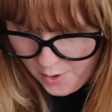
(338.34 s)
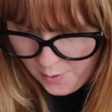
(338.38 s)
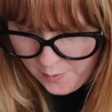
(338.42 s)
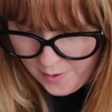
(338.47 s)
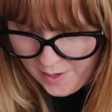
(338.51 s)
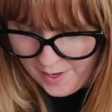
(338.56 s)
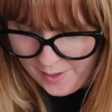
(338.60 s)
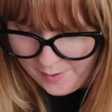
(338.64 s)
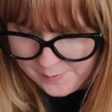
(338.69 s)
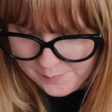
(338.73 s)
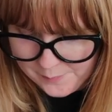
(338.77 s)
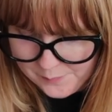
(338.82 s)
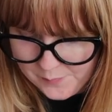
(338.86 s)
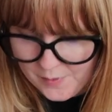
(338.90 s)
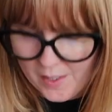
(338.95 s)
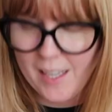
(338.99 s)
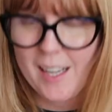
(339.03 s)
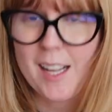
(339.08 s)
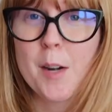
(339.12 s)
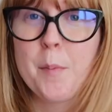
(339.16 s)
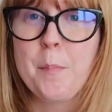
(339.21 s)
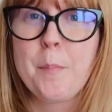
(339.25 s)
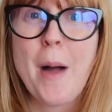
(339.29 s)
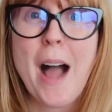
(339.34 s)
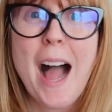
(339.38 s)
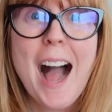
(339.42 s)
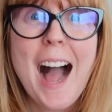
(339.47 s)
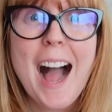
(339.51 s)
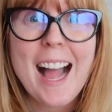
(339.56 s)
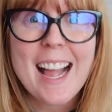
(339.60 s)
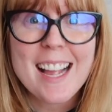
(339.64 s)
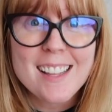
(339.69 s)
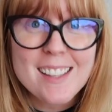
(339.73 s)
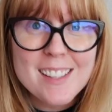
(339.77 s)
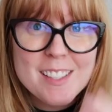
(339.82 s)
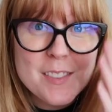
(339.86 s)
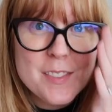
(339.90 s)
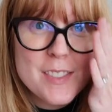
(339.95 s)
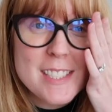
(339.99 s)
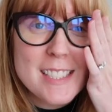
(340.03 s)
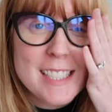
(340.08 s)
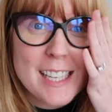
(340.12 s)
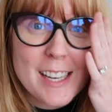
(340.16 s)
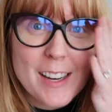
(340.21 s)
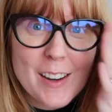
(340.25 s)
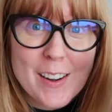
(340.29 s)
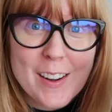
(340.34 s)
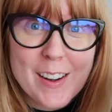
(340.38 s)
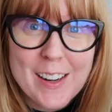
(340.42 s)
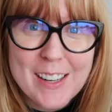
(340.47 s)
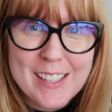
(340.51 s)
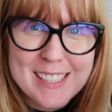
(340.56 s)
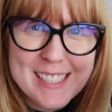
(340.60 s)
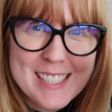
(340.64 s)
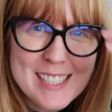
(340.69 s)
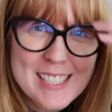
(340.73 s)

Okay, I got a pile of stickers.